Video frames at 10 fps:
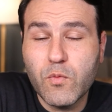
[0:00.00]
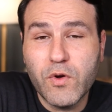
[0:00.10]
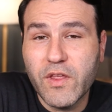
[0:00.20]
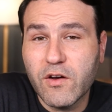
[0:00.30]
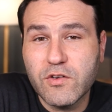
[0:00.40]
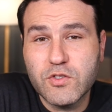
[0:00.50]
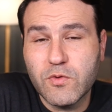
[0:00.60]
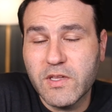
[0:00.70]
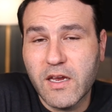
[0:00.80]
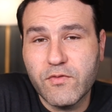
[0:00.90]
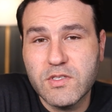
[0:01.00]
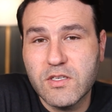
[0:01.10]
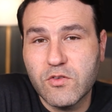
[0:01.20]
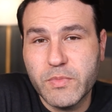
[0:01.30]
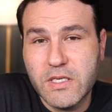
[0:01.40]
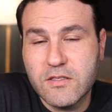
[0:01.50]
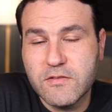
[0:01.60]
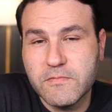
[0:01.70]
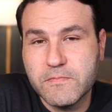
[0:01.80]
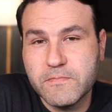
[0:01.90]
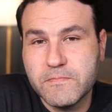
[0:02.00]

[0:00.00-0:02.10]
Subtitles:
we're there controlling every single piece.